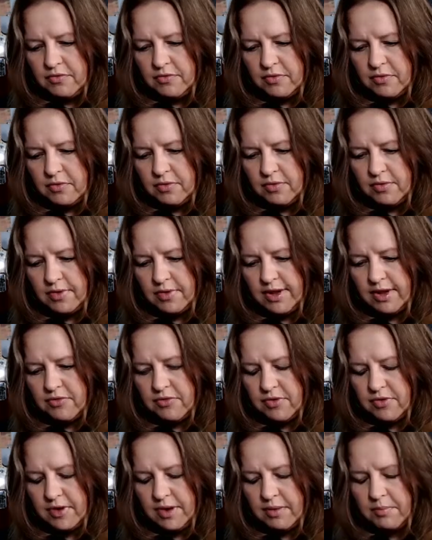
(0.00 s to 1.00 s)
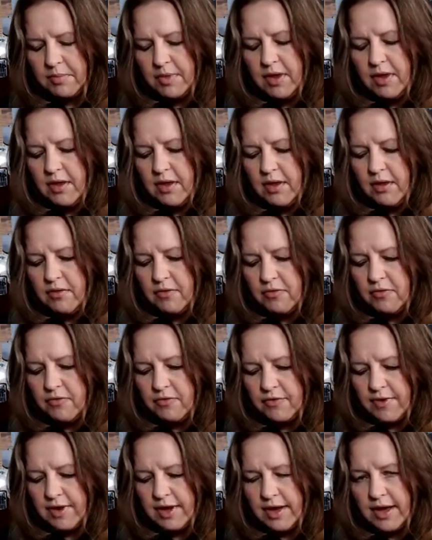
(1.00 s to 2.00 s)
4. Last time.
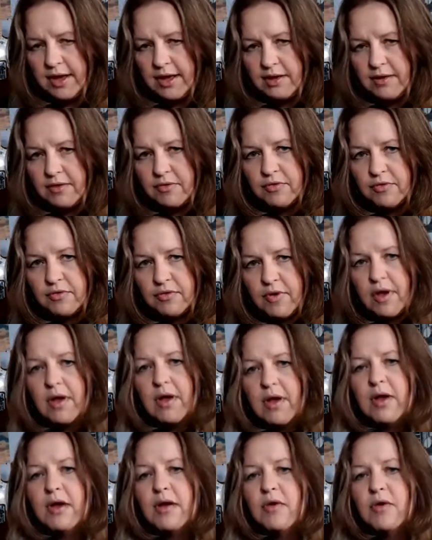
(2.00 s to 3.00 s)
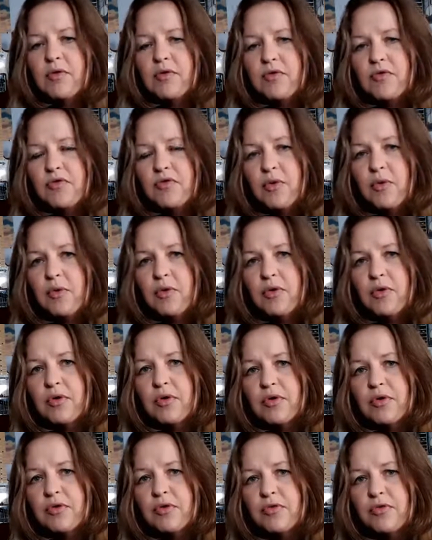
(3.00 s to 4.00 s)
5,
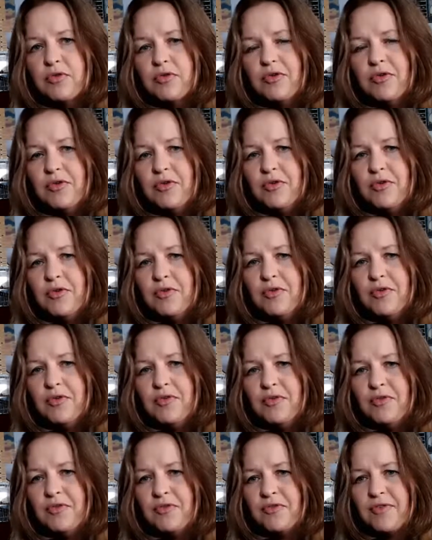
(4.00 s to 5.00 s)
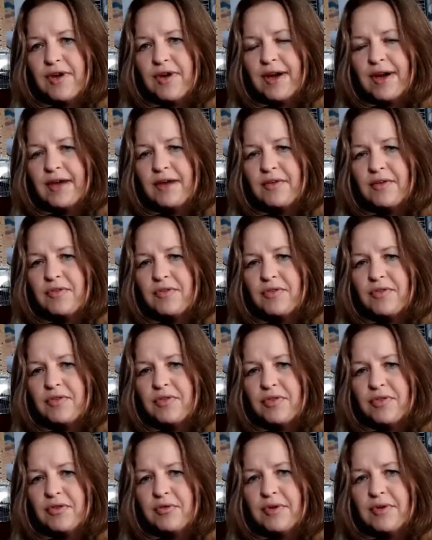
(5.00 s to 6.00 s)
4, 2, 5,
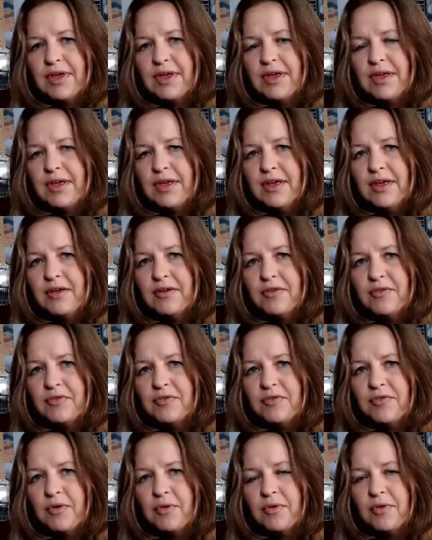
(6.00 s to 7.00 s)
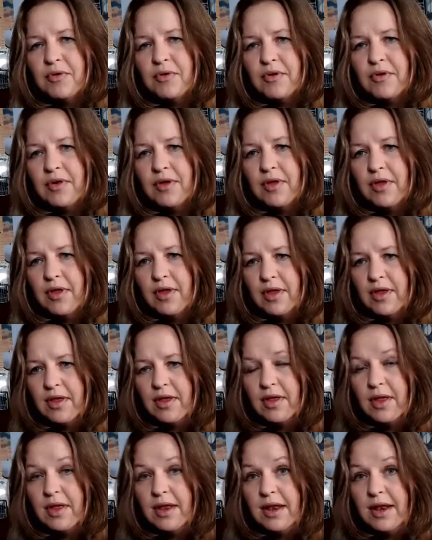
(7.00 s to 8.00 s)
3, 4.
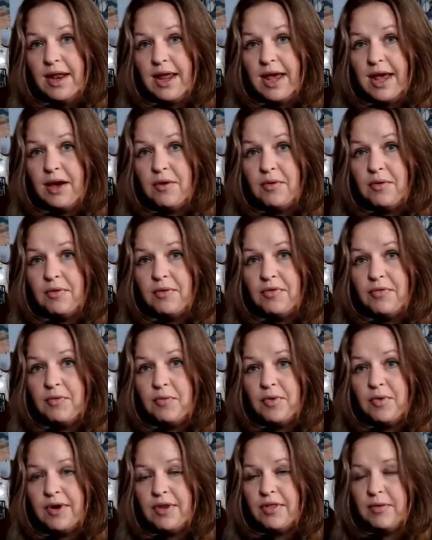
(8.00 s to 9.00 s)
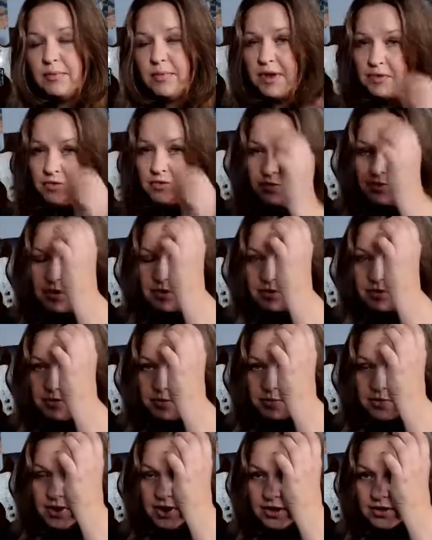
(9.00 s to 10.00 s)
Now, one of the best ways to
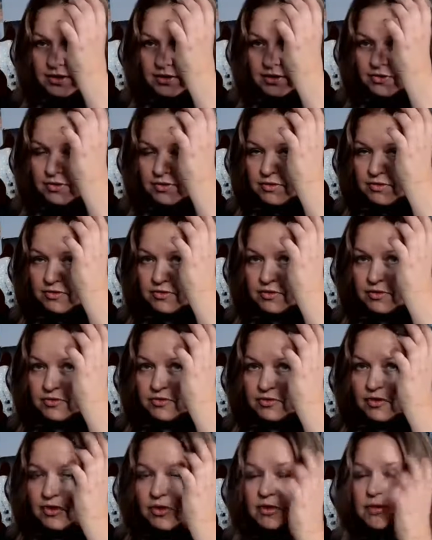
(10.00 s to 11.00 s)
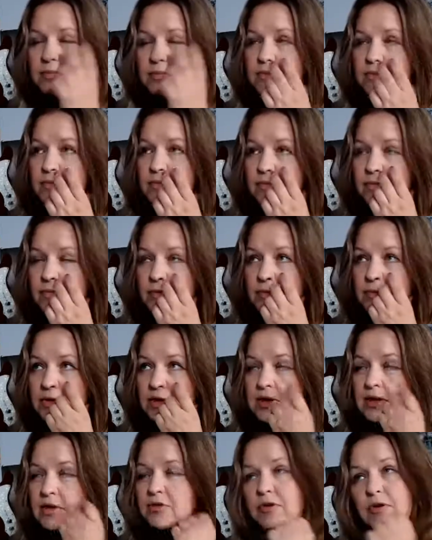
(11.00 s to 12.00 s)
practice this to start,
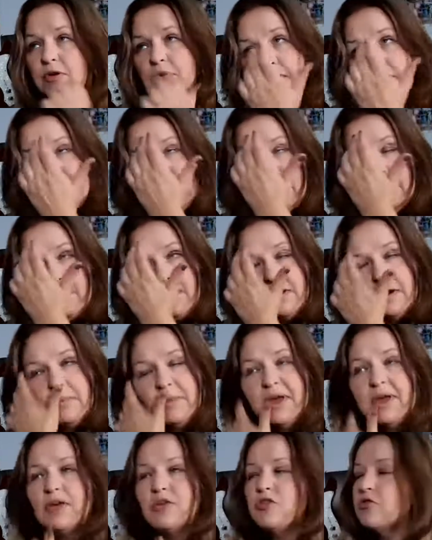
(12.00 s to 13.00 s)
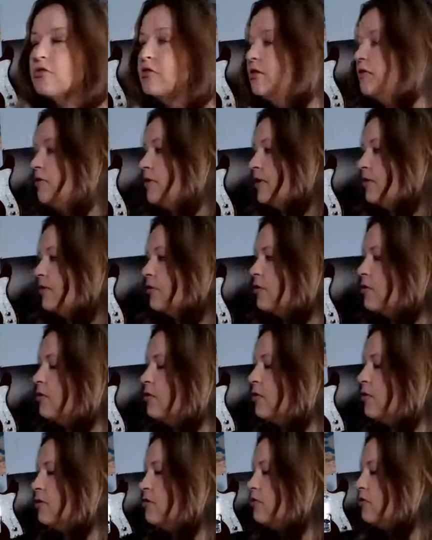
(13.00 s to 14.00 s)
because you're making sure you've got the
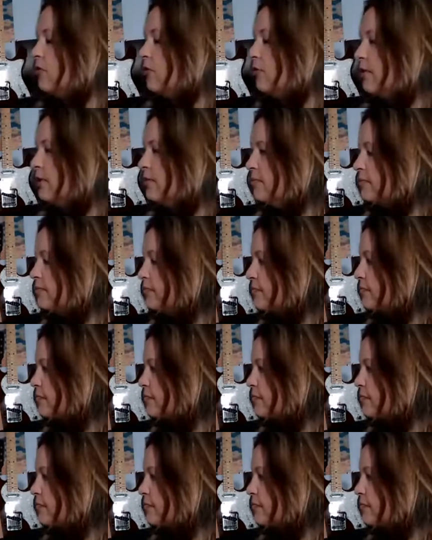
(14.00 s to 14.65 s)
chords going